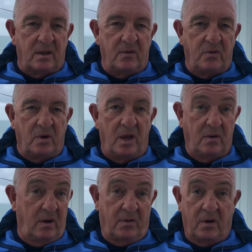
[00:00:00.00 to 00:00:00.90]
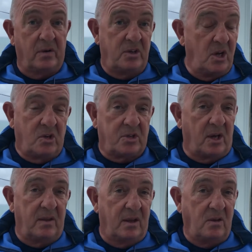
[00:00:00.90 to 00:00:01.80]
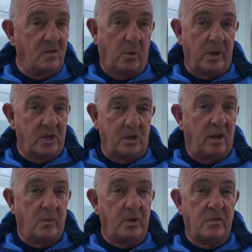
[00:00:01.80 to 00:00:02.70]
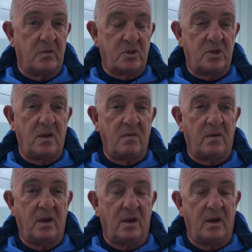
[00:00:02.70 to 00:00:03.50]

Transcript: if there are any teachers out there, you know what it's like when you receive